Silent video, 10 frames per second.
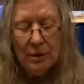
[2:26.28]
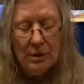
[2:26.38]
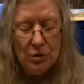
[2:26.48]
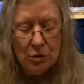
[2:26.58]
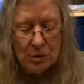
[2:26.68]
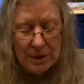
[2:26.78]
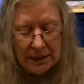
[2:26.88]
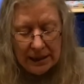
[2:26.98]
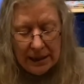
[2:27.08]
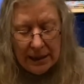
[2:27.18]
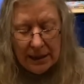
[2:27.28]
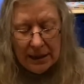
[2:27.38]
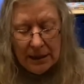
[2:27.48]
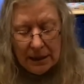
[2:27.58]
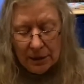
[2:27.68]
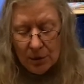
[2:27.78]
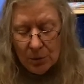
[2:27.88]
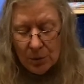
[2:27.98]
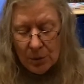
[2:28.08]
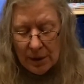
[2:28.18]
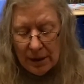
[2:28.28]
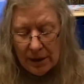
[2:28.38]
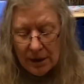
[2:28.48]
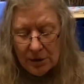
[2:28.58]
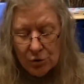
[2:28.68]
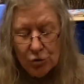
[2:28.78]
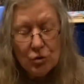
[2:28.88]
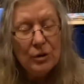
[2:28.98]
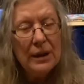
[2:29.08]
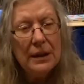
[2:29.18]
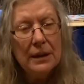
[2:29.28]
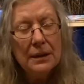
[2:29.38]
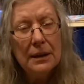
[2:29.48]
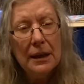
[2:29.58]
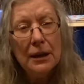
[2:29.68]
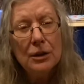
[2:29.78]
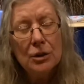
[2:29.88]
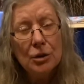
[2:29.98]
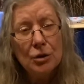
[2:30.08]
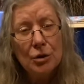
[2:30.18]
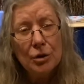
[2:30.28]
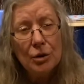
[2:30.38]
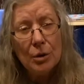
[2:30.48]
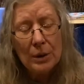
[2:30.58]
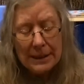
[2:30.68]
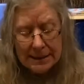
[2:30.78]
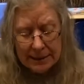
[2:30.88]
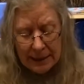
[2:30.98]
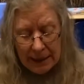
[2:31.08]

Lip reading: using yellow and green and a turquoise.